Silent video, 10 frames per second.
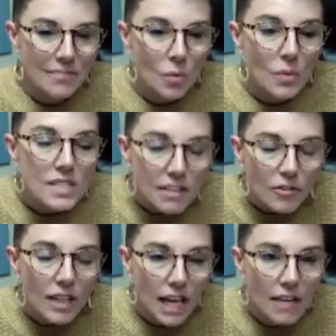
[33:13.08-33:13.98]
we
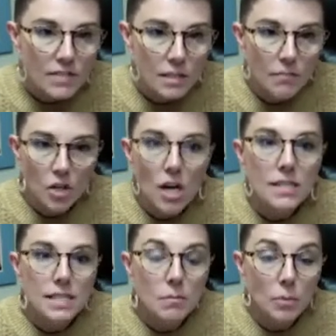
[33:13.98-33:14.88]
definitely have some
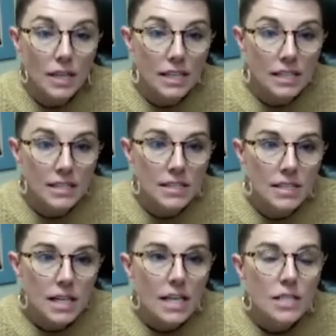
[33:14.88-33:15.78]
thoughts and plans
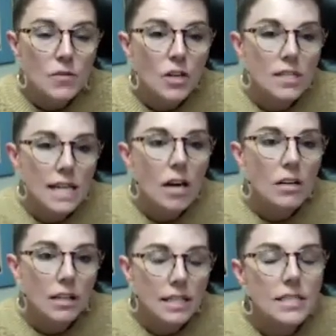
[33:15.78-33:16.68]
as far as how
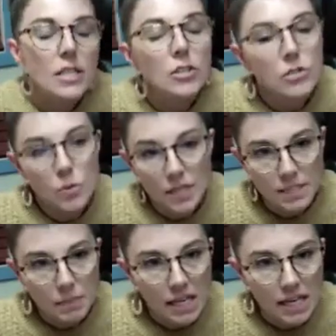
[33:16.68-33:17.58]
to continue to
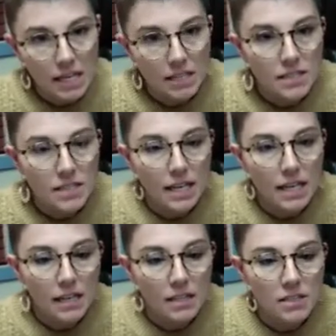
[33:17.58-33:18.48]
expand
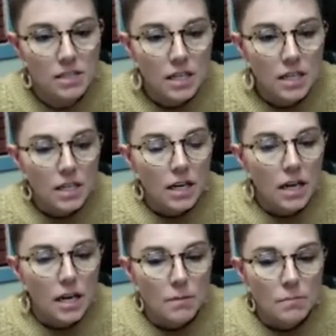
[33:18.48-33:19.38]
and,
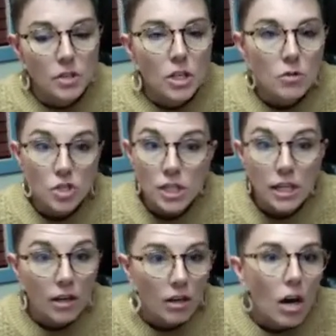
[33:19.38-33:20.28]

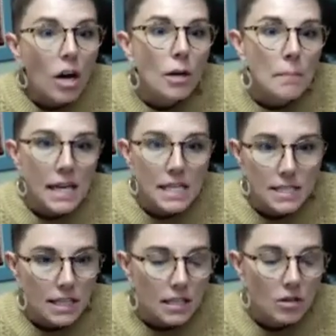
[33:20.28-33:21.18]
share our
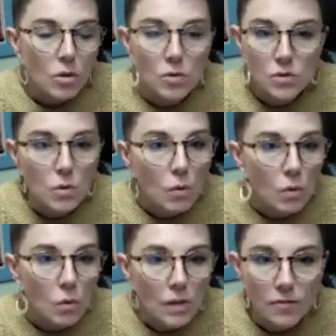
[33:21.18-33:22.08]
amazing little
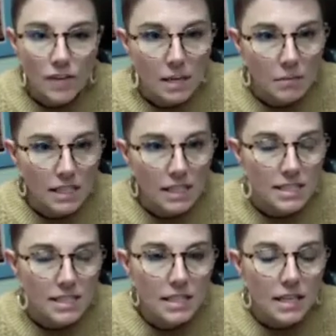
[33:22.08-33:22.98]
school with
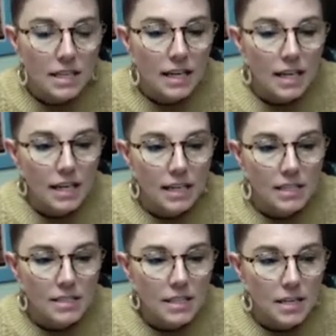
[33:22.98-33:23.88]
families. And,